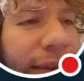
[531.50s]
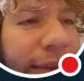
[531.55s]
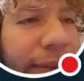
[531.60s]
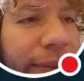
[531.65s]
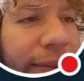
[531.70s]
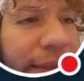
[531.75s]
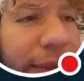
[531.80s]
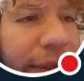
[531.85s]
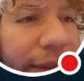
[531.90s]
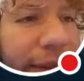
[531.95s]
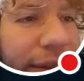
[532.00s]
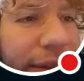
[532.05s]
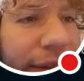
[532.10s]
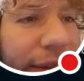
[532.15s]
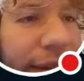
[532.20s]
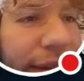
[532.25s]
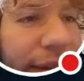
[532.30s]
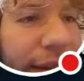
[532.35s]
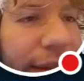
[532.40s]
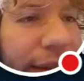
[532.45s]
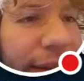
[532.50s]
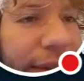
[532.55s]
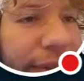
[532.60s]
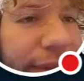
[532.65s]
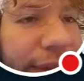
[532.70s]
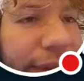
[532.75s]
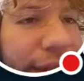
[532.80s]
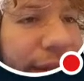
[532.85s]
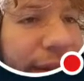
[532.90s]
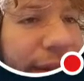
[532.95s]
But here's
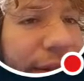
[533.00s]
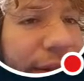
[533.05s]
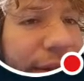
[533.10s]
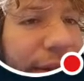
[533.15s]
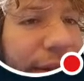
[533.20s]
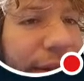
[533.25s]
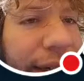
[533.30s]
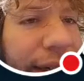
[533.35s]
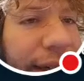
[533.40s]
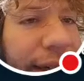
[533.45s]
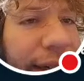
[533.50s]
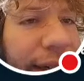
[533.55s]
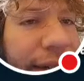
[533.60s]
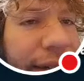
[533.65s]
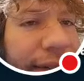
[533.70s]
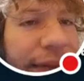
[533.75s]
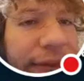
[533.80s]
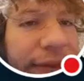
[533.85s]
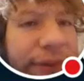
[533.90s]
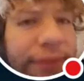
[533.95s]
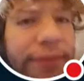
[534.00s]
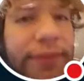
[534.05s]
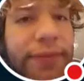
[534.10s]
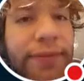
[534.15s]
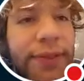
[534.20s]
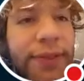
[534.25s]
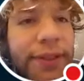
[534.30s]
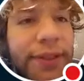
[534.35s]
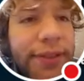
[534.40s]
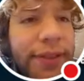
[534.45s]
what I do.
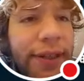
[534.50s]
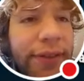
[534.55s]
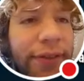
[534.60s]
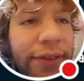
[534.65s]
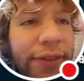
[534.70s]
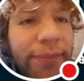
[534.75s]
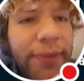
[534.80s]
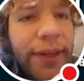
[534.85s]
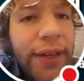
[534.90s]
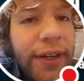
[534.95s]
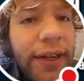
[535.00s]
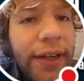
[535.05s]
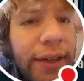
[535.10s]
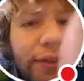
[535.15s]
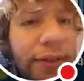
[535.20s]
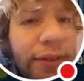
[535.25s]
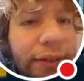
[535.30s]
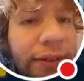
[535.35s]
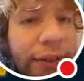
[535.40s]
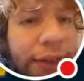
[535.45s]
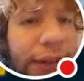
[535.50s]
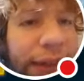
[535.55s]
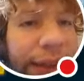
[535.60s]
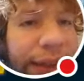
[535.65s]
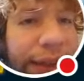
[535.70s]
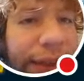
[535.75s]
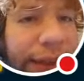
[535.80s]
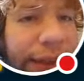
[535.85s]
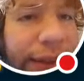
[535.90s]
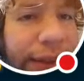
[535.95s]
First off the bat, I'd run
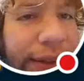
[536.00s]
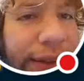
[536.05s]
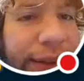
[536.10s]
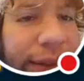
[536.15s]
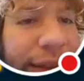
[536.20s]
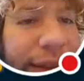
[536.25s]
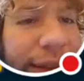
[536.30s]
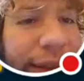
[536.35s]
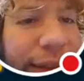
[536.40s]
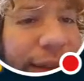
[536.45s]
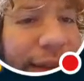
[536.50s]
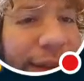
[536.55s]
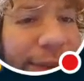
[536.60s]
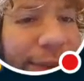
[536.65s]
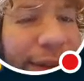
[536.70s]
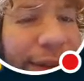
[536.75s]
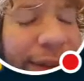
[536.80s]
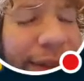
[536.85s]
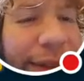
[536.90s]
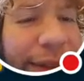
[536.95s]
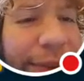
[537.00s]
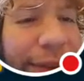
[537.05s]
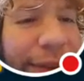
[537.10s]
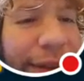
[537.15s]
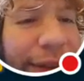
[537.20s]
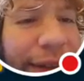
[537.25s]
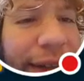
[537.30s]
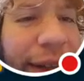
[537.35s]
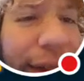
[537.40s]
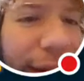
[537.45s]
Urkin as my
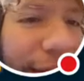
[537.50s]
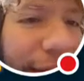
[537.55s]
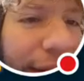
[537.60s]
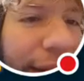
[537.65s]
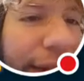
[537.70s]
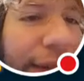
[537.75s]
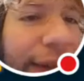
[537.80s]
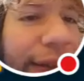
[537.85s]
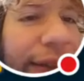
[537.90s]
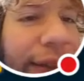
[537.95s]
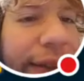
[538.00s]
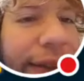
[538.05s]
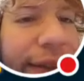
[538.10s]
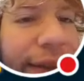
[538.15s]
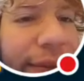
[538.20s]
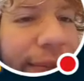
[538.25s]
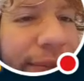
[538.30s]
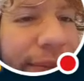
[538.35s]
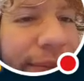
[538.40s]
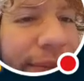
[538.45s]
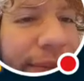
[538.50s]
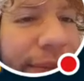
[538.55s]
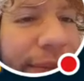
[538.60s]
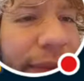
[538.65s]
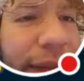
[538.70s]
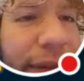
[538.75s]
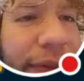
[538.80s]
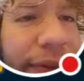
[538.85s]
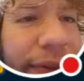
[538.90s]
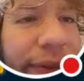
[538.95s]
damage dealer.
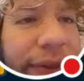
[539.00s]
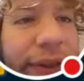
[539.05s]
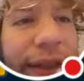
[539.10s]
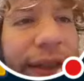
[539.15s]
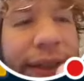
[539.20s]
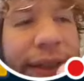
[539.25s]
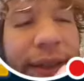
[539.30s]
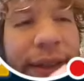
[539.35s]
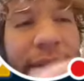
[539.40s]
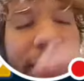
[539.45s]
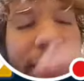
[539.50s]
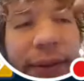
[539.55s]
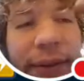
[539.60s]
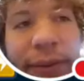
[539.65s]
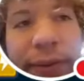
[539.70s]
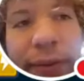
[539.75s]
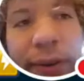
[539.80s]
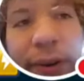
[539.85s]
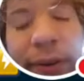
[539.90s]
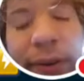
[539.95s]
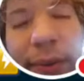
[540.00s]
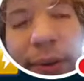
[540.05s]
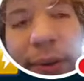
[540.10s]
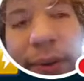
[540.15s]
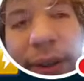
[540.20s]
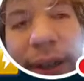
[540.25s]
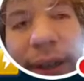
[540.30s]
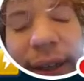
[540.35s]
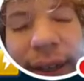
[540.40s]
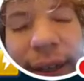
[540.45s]
Everyone
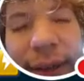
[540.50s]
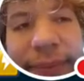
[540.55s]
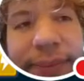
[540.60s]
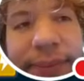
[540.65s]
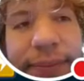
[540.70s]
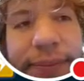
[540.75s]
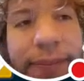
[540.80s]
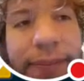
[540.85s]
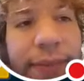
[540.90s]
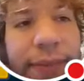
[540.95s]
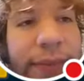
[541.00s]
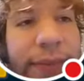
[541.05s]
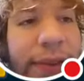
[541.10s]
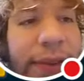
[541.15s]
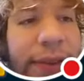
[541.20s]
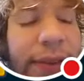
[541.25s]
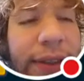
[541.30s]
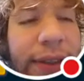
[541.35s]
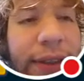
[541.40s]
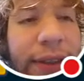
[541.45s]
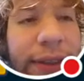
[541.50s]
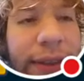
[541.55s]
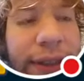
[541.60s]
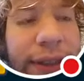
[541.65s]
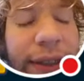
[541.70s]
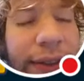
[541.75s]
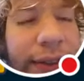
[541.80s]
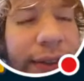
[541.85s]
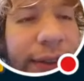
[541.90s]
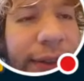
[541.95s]
normally this thing's
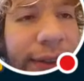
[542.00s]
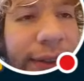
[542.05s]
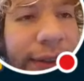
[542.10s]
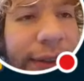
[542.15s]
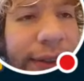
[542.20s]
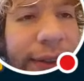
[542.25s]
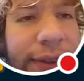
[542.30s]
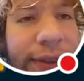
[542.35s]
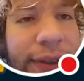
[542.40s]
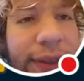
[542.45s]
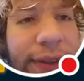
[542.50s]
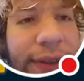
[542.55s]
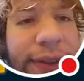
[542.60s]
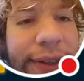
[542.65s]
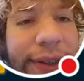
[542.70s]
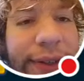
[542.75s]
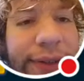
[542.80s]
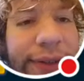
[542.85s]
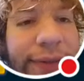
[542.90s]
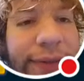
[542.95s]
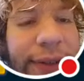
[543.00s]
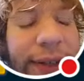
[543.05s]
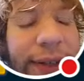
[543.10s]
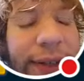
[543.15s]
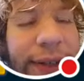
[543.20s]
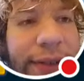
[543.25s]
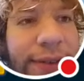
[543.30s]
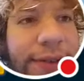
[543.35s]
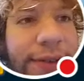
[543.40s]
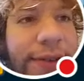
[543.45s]
classified as a